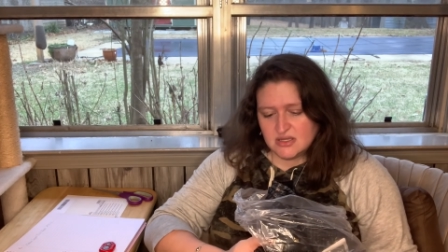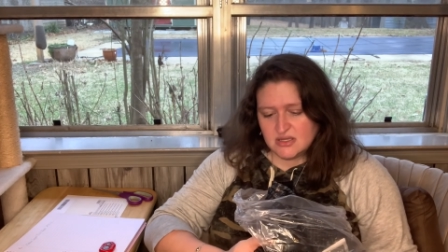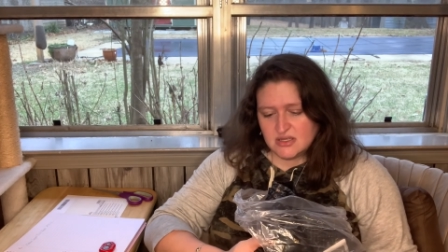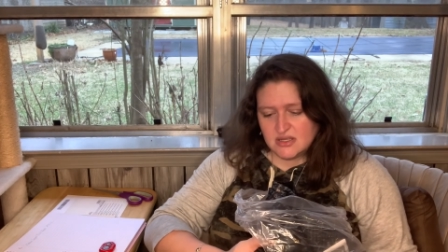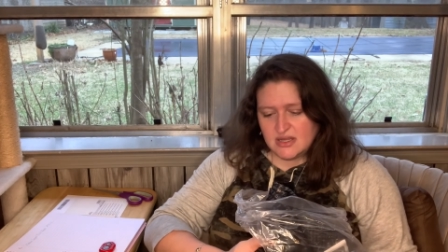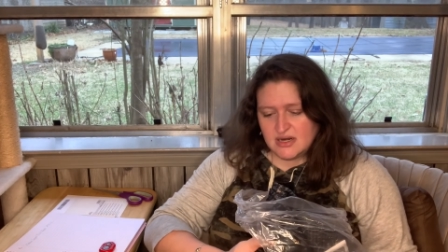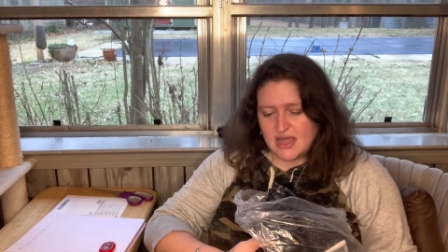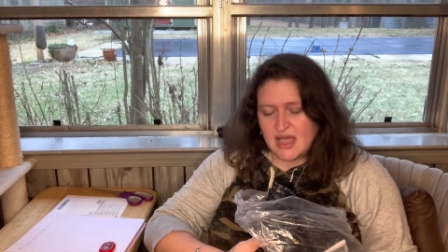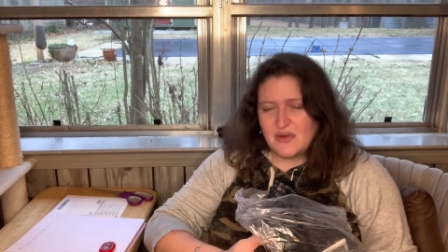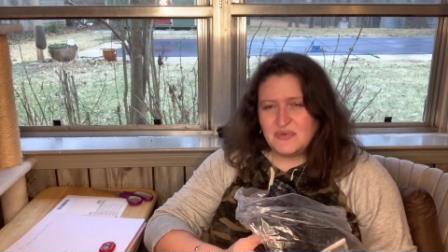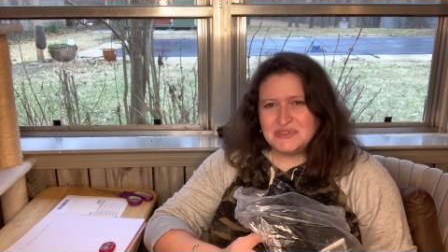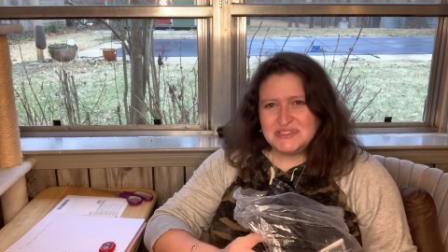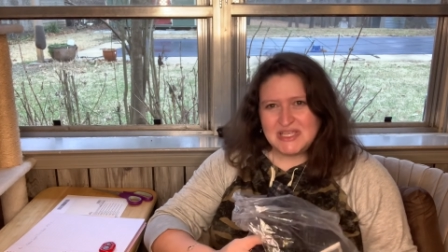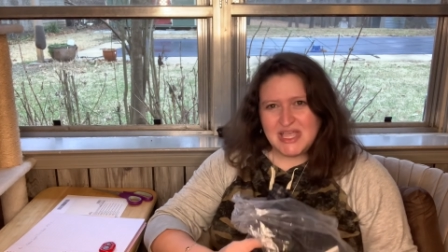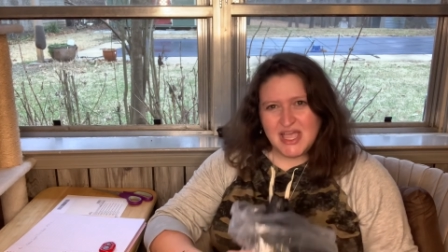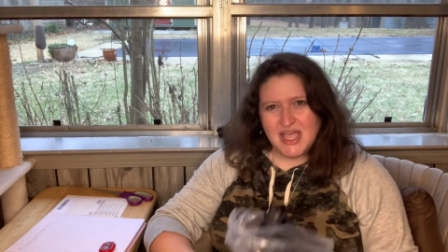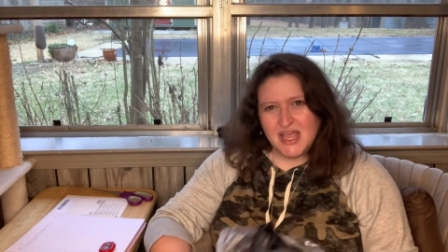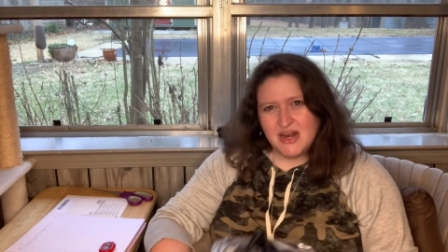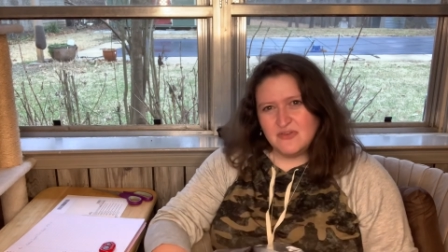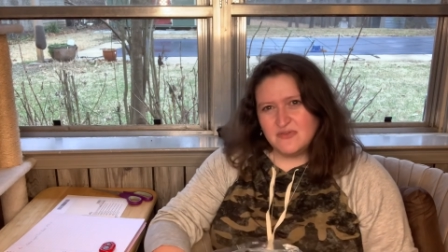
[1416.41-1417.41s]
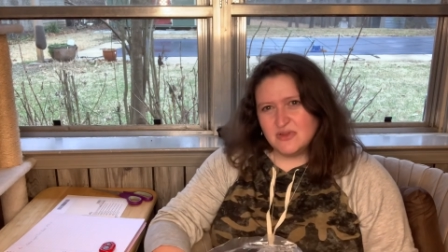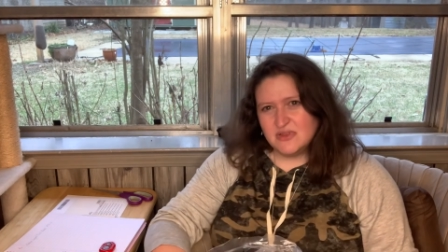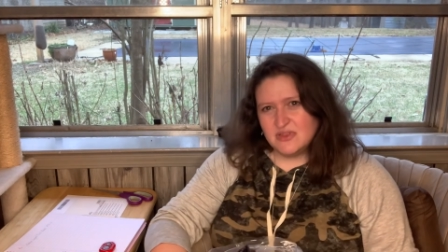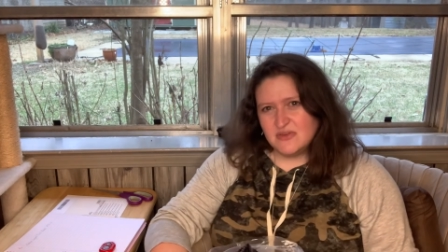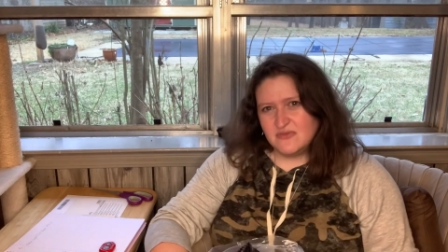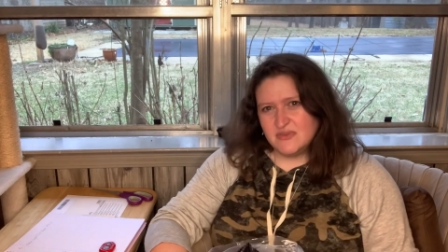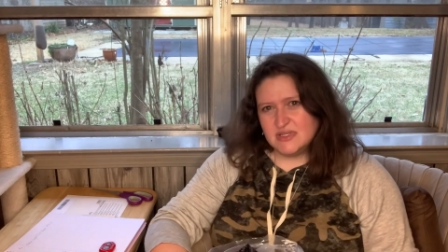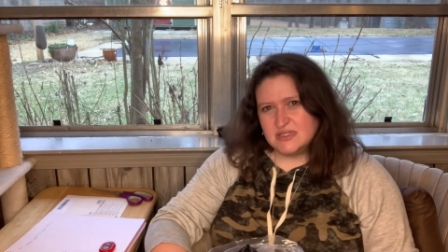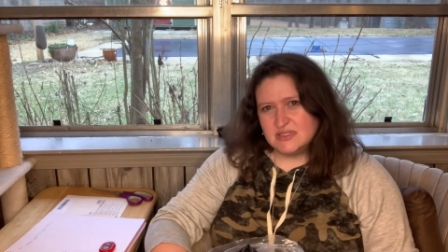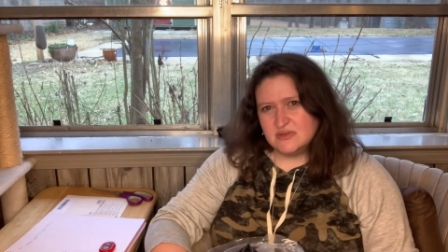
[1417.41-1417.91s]
And I was kind of on the
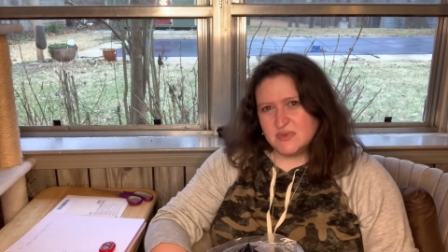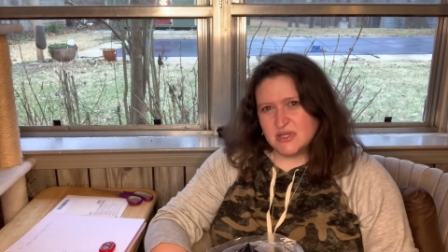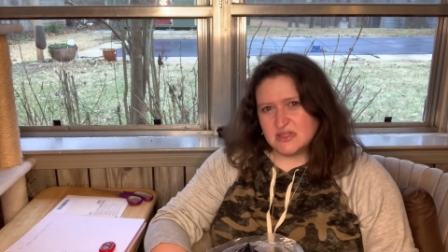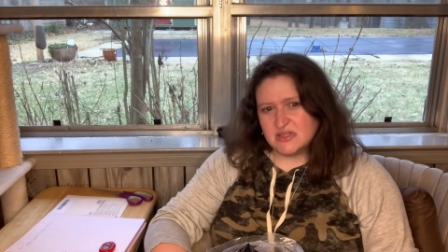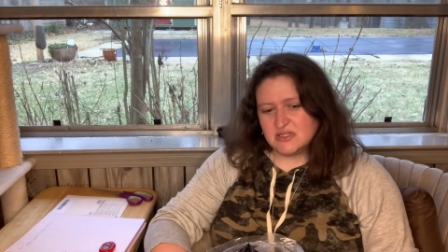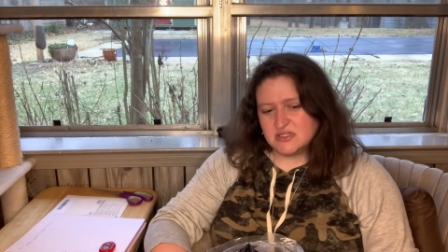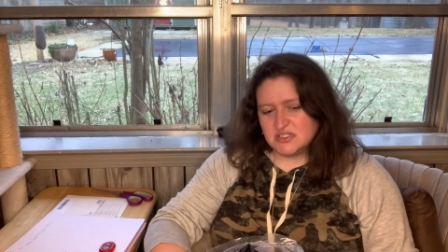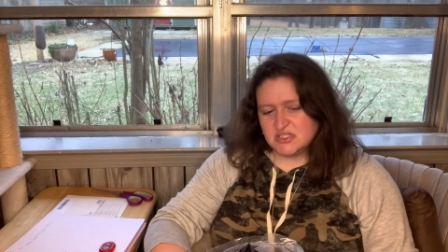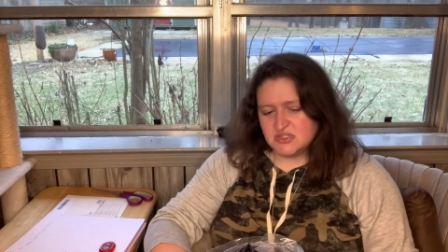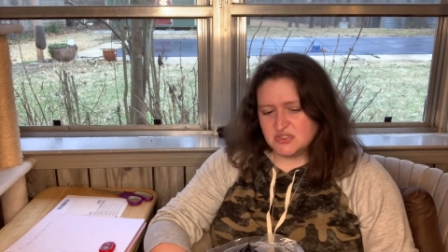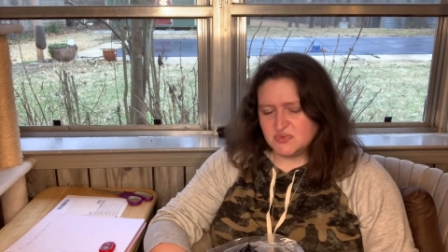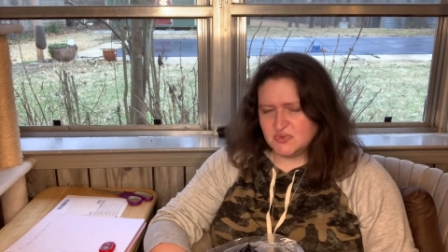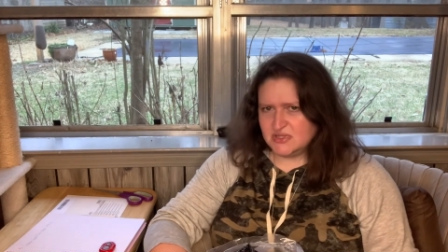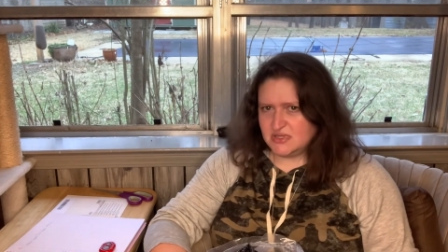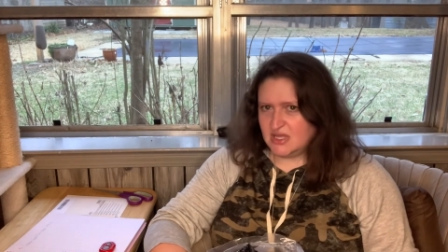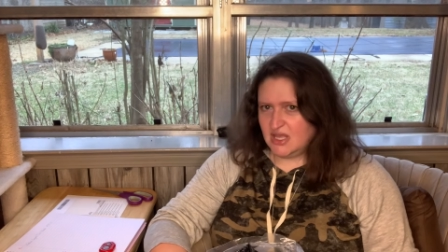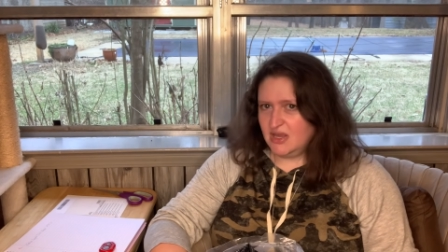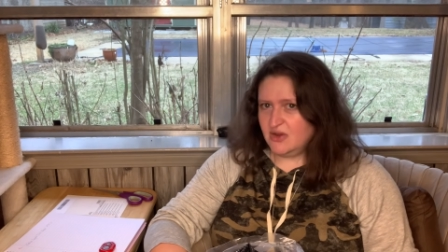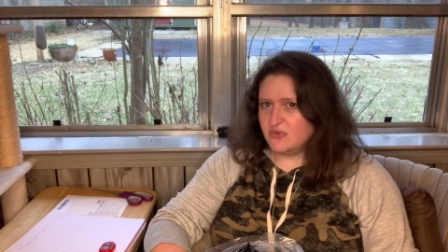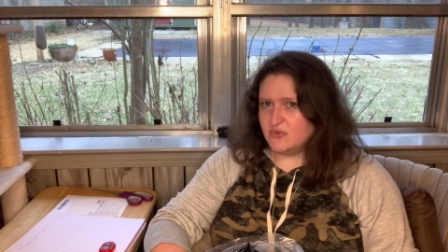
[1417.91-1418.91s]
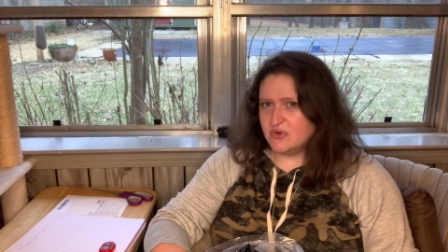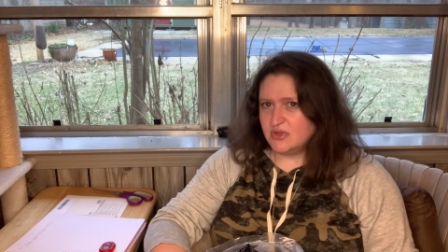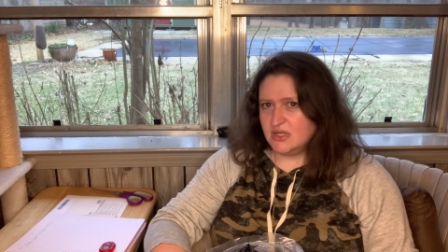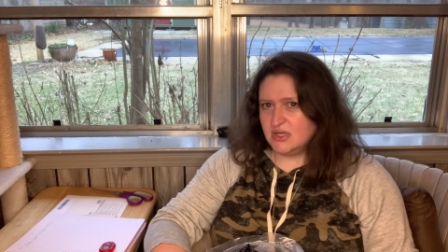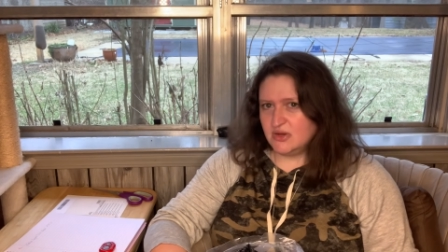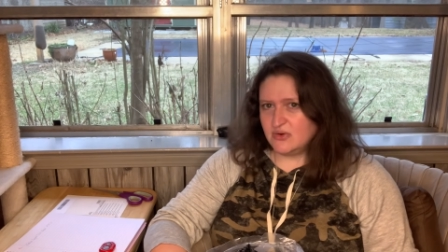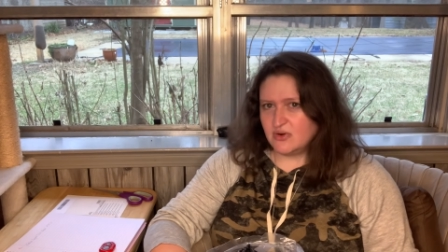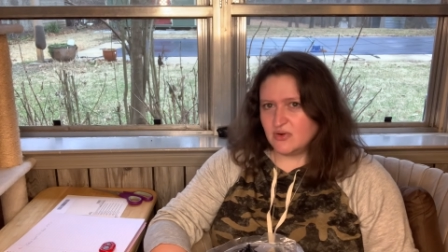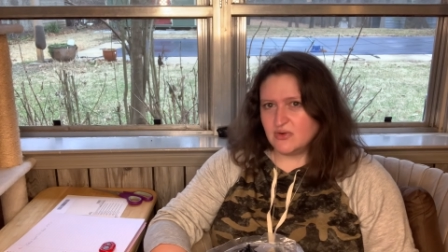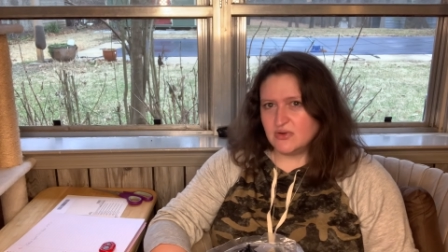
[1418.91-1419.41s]
fence about the shoes, but they are really
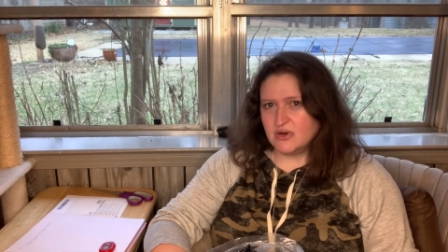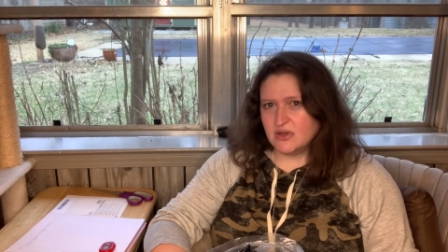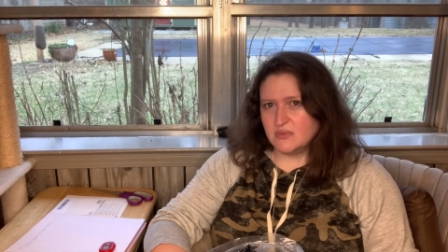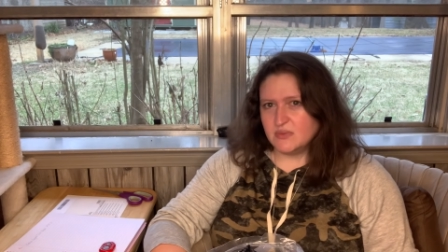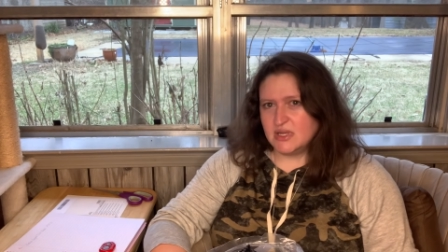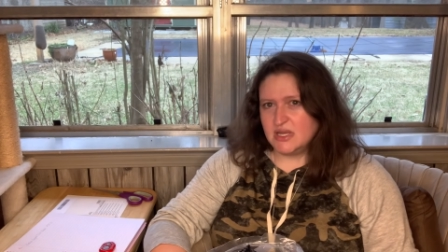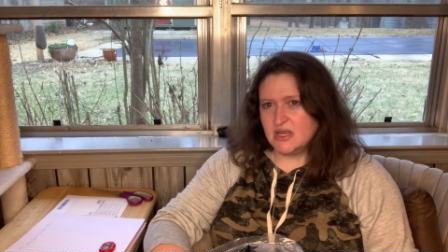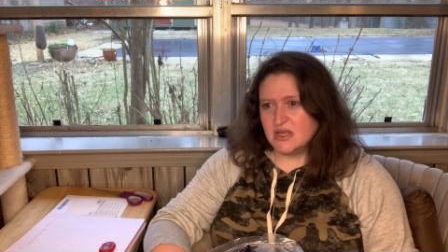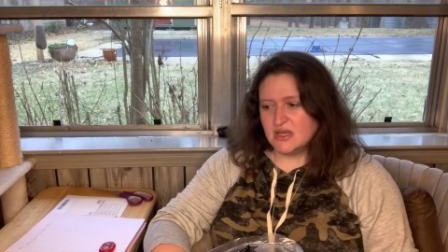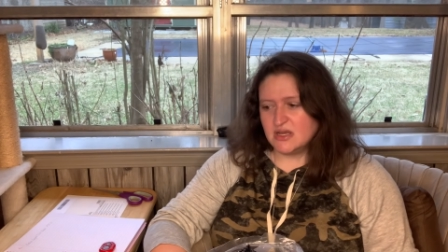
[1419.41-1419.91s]
growing on me.